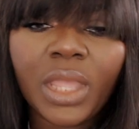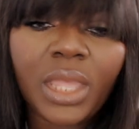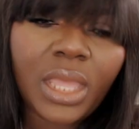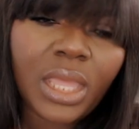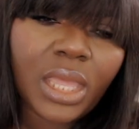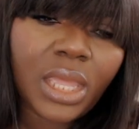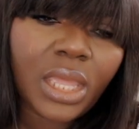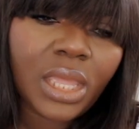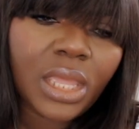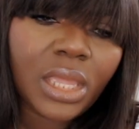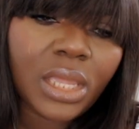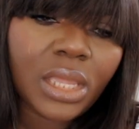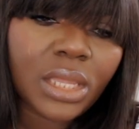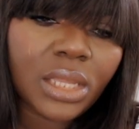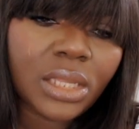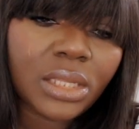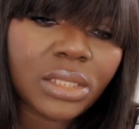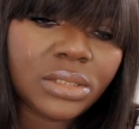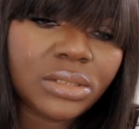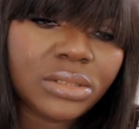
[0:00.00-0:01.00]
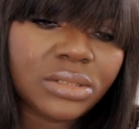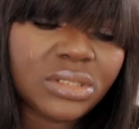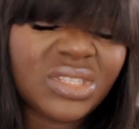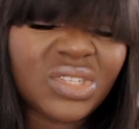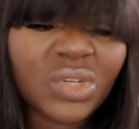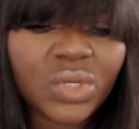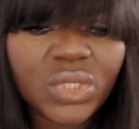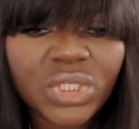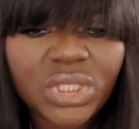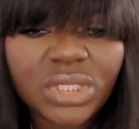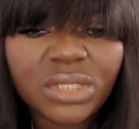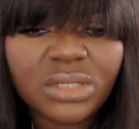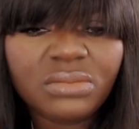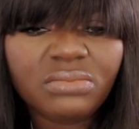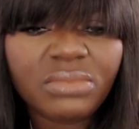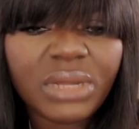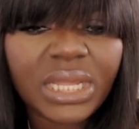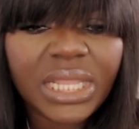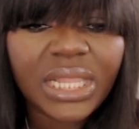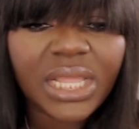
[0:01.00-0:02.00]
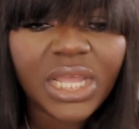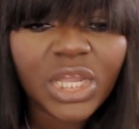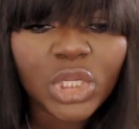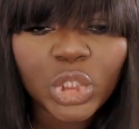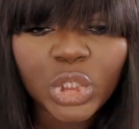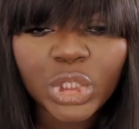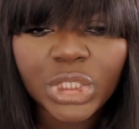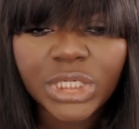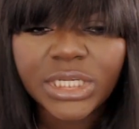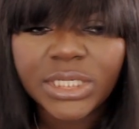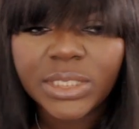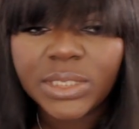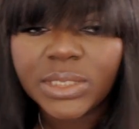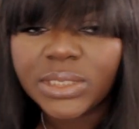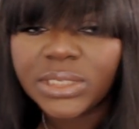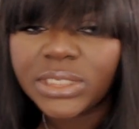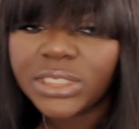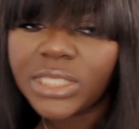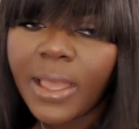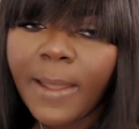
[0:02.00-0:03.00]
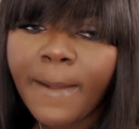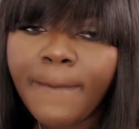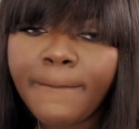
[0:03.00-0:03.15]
and touching my lashes,